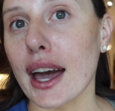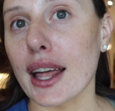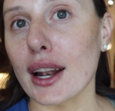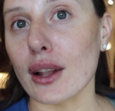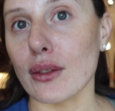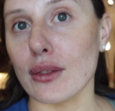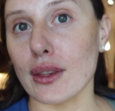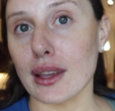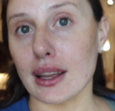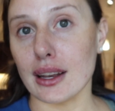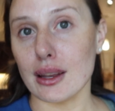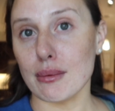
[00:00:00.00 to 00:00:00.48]
I
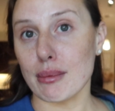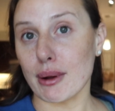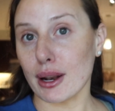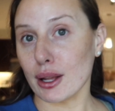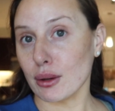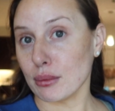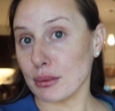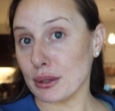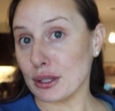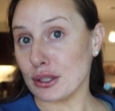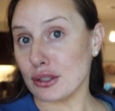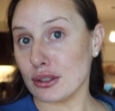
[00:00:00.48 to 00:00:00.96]
don't think anybody
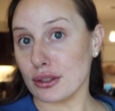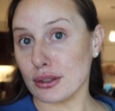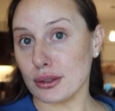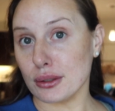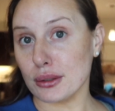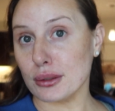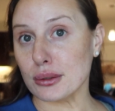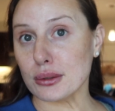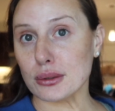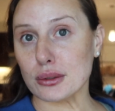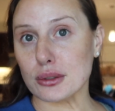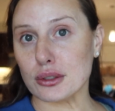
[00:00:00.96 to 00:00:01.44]
will be
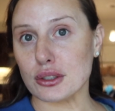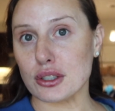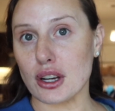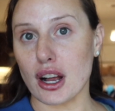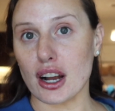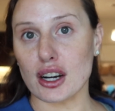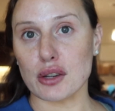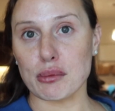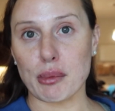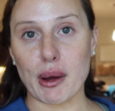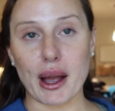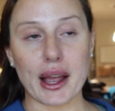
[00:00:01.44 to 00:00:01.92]
too
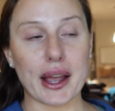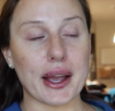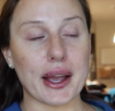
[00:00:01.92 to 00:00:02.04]
shocked by